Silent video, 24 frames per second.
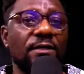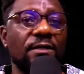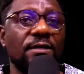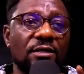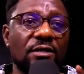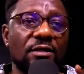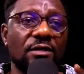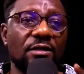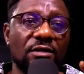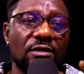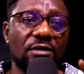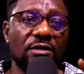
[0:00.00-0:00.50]

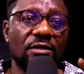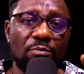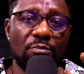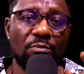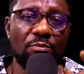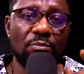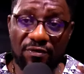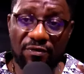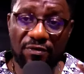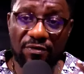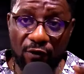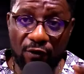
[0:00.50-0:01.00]

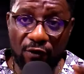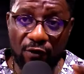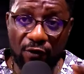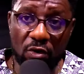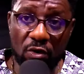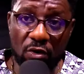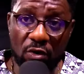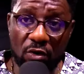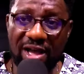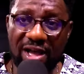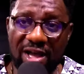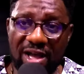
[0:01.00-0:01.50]
Before, I
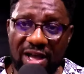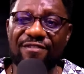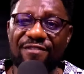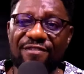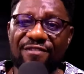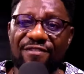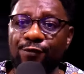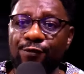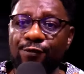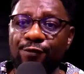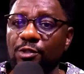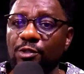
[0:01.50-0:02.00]
force
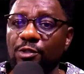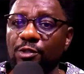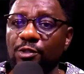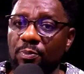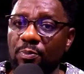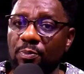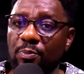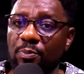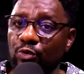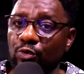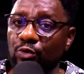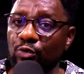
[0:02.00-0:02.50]
people to do
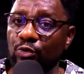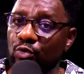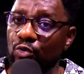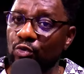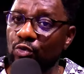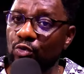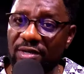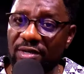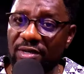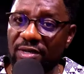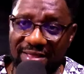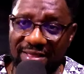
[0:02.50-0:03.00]
the right
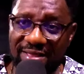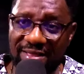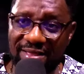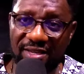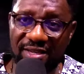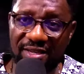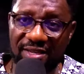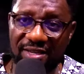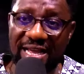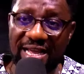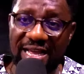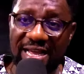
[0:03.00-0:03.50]
thing that I
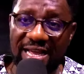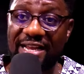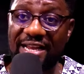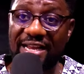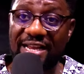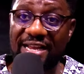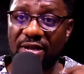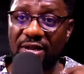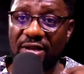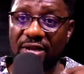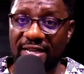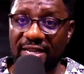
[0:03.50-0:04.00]
know can get
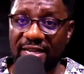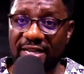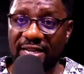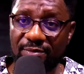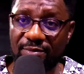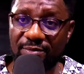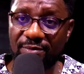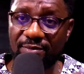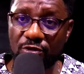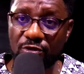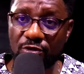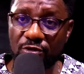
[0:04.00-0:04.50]
them to
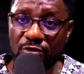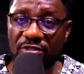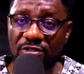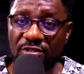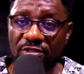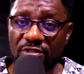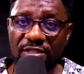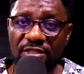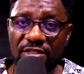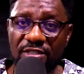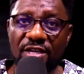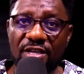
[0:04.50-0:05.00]
success.
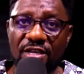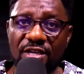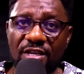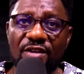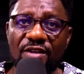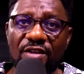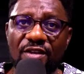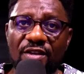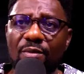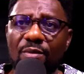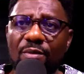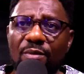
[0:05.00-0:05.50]

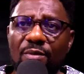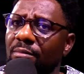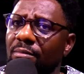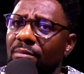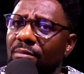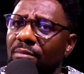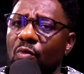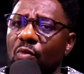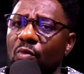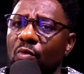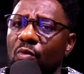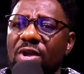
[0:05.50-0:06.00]
But
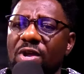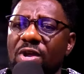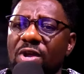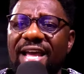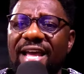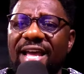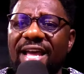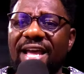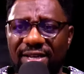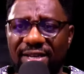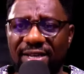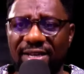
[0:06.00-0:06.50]
weirdly,
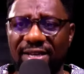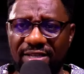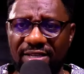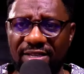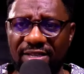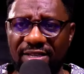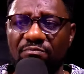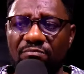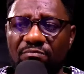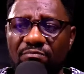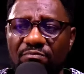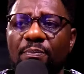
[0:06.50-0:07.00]
people
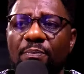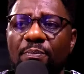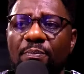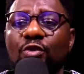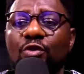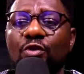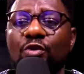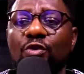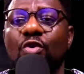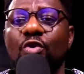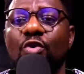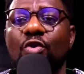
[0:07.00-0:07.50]
don't
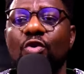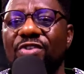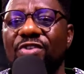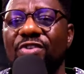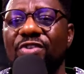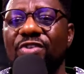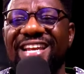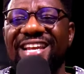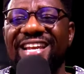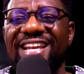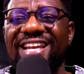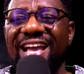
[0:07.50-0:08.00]
really
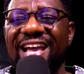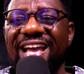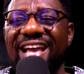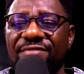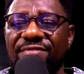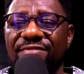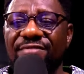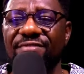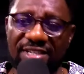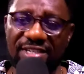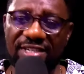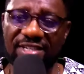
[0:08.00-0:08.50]
have interest
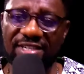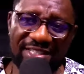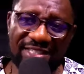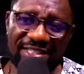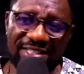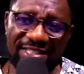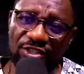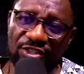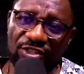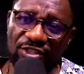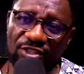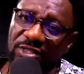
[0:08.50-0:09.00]
in
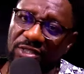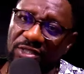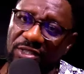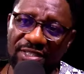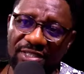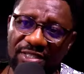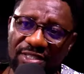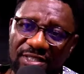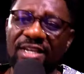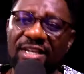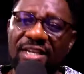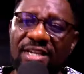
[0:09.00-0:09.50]
success. They
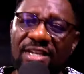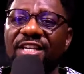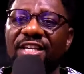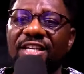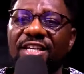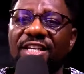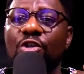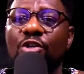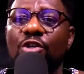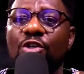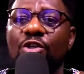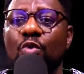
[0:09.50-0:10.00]
just want
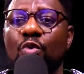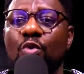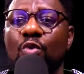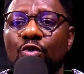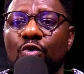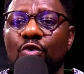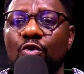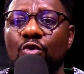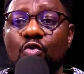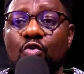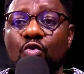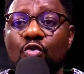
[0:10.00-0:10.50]
to do
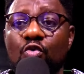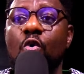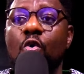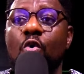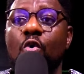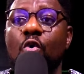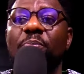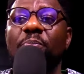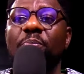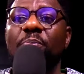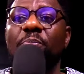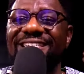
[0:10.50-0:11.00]
what
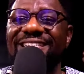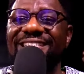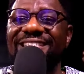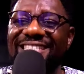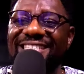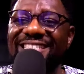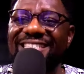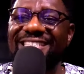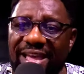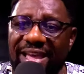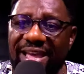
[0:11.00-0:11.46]
pleases them.